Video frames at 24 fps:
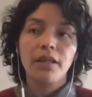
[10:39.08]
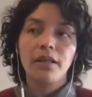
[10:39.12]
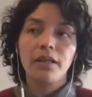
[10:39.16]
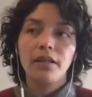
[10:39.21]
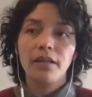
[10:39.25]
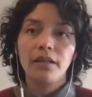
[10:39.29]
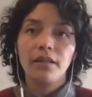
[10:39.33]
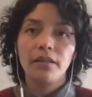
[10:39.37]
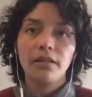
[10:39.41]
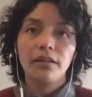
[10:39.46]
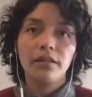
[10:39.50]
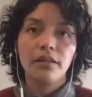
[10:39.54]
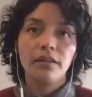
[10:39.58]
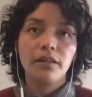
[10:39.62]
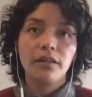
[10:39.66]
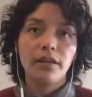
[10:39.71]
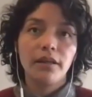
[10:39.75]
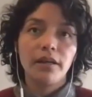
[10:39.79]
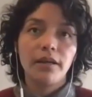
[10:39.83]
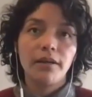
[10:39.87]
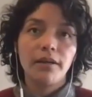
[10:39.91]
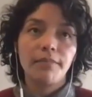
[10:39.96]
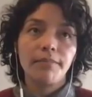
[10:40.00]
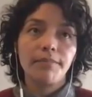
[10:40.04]
And
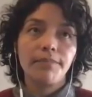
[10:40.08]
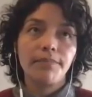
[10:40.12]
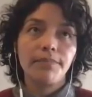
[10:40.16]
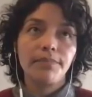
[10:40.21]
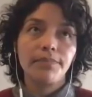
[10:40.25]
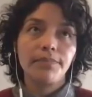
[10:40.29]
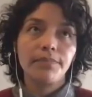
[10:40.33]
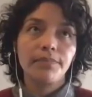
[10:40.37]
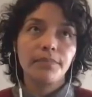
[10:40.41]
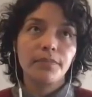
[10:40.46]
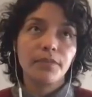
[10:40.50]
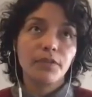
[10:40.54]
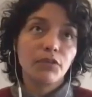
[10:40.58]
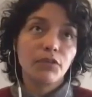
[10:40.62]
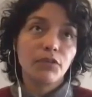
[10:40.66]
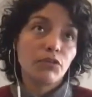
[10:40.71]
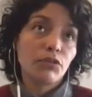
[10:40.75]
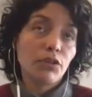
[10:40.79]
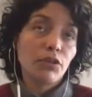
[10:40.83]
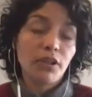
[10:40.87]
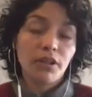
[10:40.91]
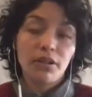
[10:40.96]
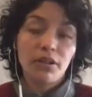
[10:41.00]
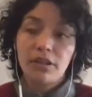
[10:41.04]
um,
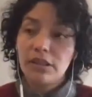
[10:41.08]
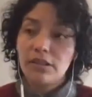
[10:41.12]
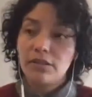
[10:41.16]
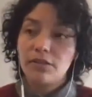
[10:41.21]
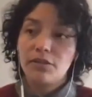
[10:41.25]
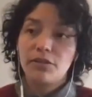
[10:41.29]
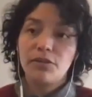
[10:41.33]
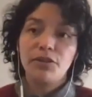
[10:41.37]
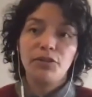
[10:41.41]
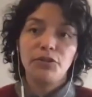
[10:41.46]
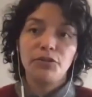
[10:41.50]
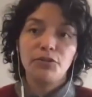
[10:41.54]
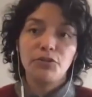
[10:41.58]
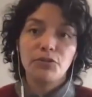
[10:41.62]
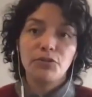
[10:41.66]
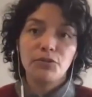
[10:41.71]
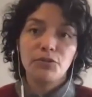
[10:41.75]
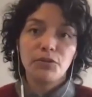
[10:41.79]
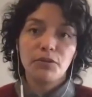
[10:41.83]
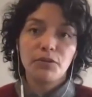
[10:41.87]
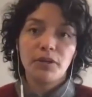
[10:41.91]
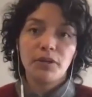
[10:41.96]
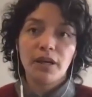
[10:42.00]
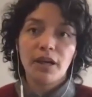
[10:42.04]
so then these, you know,
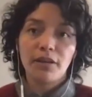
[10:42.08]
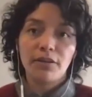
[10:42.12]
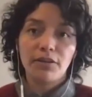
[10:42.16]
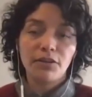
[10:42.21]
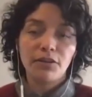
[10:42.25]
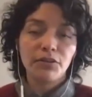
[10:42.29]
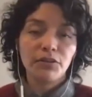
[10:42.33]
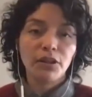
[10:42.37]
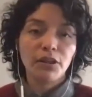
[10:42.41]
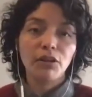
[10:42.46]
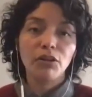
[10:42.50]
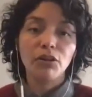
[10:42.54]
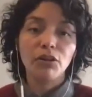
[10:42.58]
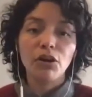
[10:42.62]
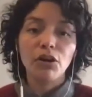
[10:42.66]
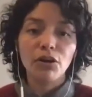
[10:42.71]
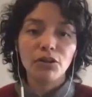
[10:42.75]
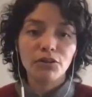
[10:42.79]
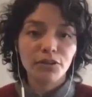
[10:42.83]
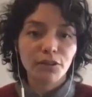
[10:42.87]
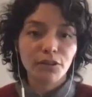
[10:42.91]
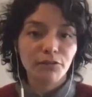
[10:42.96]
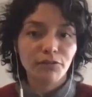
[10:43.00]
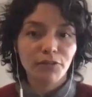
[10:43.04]
cathedral
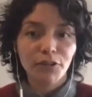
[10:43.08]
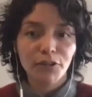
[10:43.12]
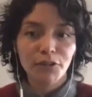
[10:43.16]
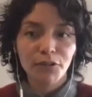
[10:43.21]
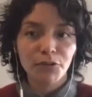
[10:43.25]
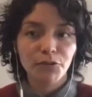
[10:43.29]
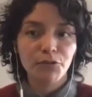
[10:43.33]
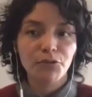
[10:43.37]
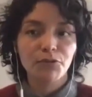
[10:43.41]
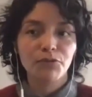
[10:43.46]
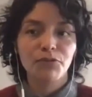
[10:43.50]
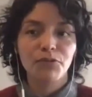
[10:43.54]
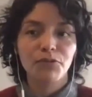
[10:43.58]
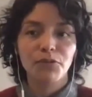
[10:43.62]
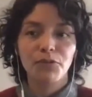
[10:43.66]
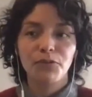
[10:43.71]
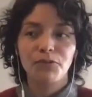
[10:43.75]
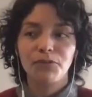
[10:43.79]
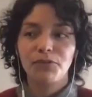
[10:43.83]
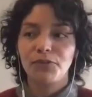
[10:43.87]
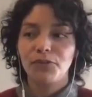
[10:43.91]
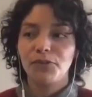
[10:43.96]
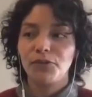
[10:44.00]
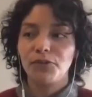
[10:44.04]
logs are very useful
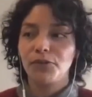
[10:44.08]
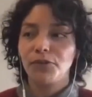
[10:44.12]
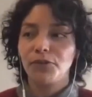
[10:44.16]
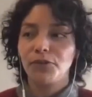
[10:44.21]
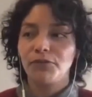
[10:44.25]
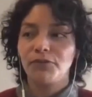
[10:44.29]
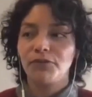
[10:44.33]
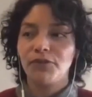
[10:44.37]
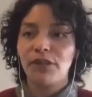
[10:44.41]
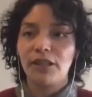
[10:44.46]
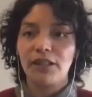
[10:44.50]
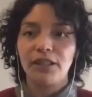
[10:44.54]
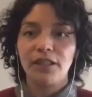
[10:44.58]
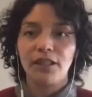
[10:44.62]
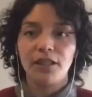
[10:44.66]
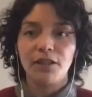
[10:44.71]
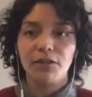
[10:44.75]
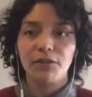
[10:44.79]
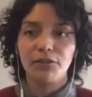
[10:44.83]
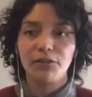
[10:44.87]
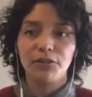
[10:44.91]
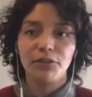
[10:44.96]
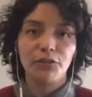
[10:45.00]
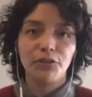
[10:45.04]
for finding
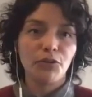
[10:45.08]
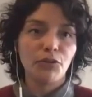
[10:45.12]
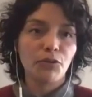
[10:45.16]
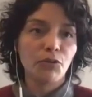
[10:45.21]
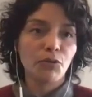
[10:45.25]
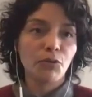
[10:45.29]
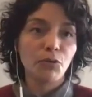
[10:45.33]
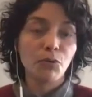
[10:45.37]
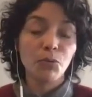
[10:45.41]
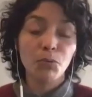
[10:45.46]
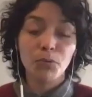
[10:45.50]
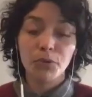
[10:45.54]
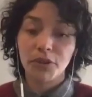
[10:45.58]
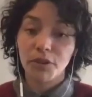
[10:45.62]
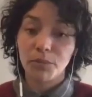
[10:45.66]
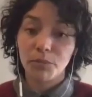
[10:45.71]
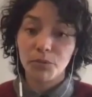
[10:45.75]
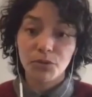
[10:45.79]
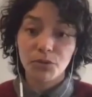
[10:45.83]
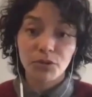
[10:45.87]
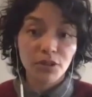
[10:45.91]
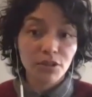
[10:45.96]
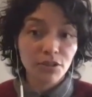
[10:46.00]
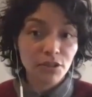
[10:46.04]
out, you know, who were the
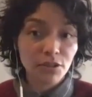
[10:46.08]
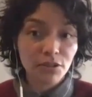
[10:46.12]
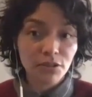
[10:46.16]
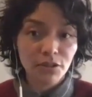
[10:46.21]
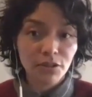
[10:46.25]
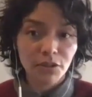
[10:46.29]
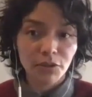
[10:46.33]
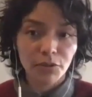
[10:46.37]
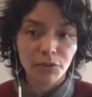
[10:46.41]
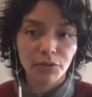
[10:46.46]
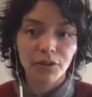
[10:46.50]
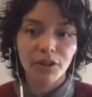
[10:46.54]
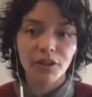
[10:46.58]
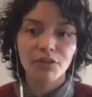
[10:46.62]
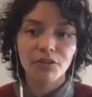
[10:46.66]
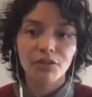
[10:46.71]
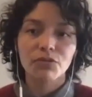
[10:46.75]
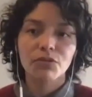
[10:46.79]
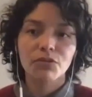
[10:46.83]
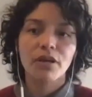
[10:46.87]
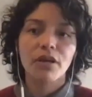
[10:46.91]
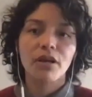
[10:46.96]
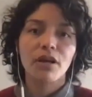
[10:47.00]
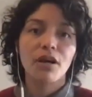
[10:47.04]
musicians in the
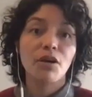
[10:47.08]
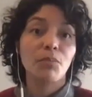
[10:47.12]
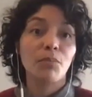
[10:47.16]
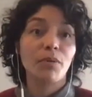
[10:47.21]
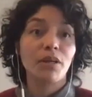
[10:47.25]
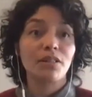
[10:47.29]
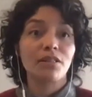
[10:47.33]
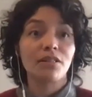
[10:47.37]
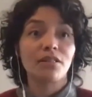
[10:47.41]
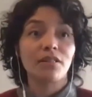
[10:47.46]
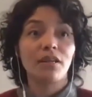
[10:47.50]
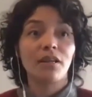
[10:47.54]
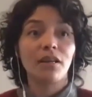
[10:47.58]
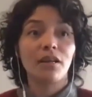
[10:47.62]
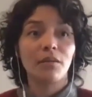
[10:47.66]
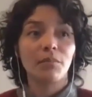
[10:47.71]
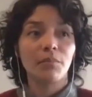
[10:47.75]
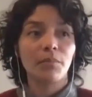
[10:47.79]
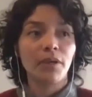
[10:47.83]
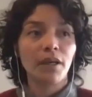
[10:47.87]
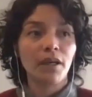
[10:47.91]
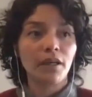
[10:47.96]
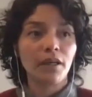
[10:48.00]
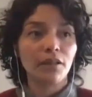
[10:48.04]
orchestra, how much they
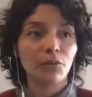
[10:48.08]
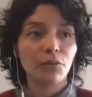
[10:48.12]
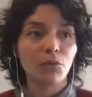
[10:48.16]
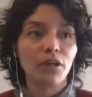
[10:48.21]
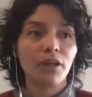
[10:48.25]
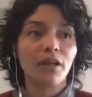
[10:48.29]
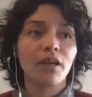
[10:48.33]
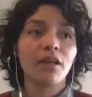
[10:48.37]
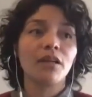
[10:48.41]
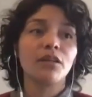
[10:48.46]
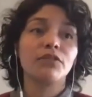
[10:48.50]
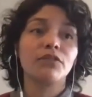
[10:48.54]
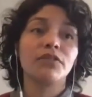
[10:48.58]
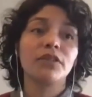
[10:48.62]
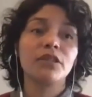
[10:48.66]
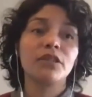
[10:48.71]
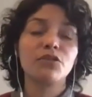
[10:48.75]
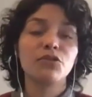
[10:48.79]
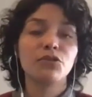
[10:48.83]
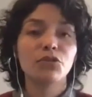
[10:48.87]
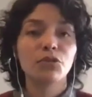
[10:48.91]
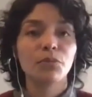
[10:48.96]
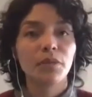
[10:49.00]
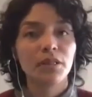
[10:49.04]
got paid, what kind of
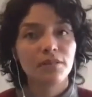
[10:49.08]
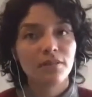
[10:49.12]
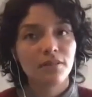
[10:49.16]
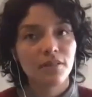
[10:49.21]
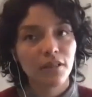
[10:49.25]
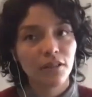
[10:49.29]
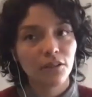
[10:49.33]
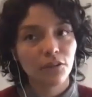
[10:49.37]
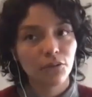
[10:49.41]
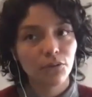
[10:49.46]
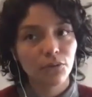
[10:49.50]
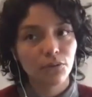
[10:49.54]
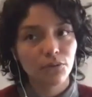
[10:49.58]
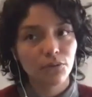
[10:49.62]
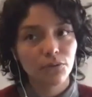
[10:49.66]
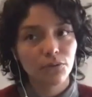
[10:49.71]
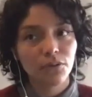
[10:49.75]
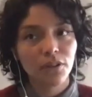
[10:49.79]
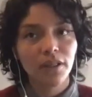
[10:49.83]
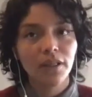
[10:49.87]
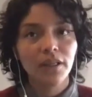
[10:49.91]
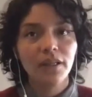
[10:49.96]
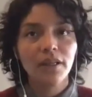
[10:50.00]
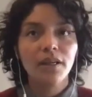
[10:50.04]
instruments they
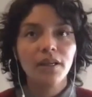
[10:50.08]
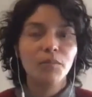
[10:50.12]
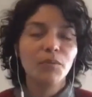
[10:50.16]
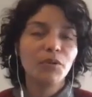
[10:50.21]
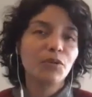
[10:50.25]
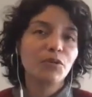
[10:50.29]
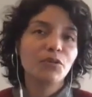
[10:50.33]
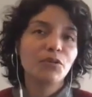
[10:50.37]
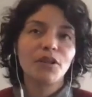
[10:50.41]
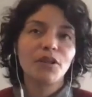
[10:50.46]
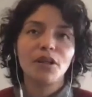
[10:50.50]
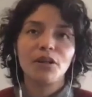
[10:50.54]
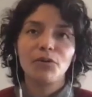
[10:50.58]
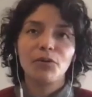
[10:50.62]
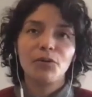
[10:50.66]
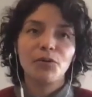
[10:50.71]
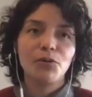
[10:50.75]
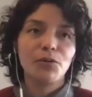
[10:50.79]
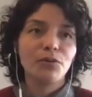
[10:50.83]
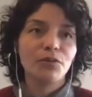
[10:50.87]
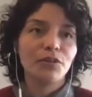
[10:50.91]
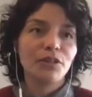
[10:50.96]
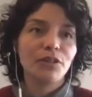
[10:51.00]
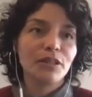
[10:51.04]
used, because there are
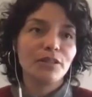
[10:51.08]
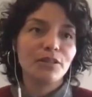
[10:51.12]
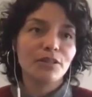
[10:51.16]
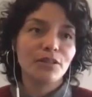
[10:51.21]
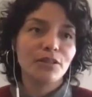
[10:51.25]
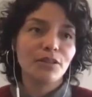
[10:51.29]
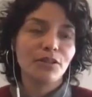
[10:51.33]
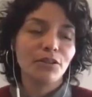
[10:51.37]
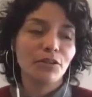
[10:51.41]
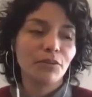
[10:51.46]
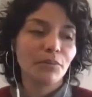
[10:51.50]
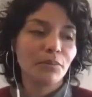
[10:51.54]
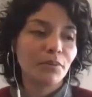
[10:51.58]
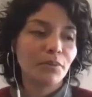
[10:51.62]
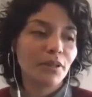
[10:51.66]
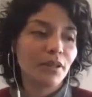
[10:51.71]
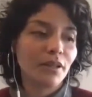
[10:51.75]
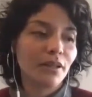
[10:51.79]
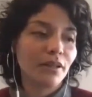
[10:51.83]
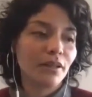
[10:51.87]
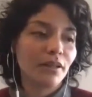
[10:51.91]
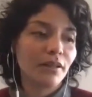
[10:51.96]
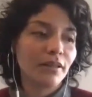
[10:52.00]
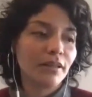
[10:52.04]
all these, you know,
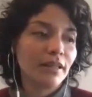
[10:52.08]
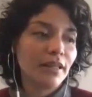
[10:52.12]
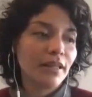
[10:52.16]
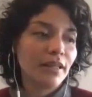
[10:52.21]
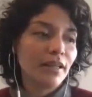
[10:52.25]
uh,